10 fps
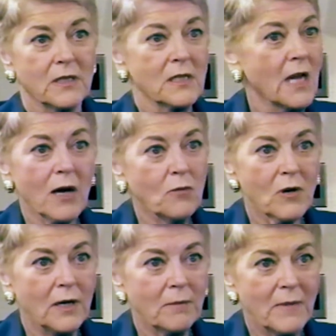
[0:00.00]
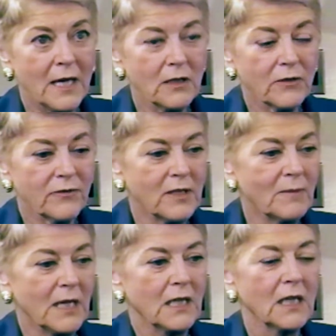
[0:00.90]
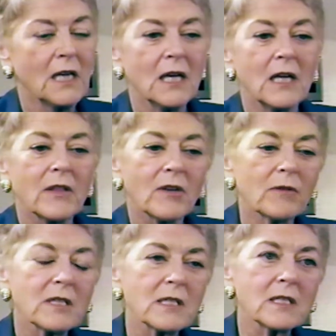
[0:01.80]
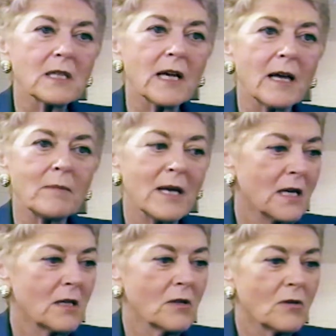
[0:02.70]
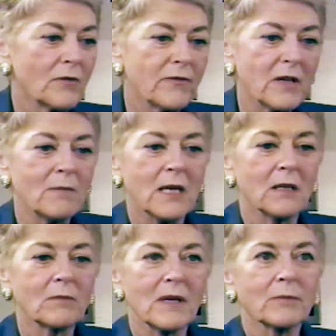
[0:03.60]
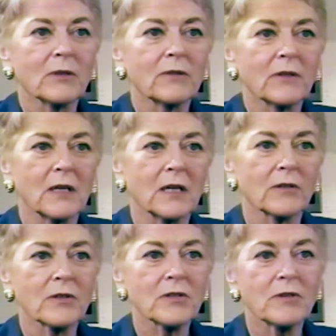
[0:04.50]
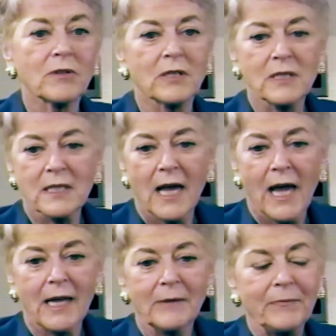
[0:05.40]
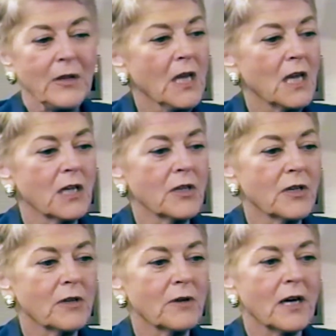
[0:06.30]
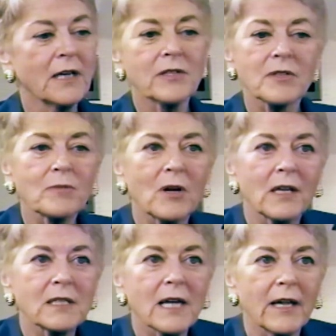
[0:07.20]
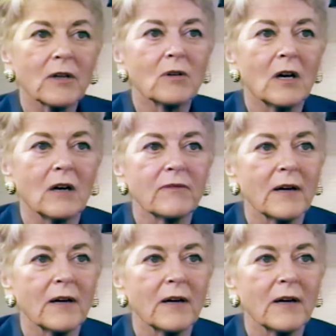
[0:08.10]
Not one, male or female. There isn't a male or female member of Congress who can say, you know, I just want to take off.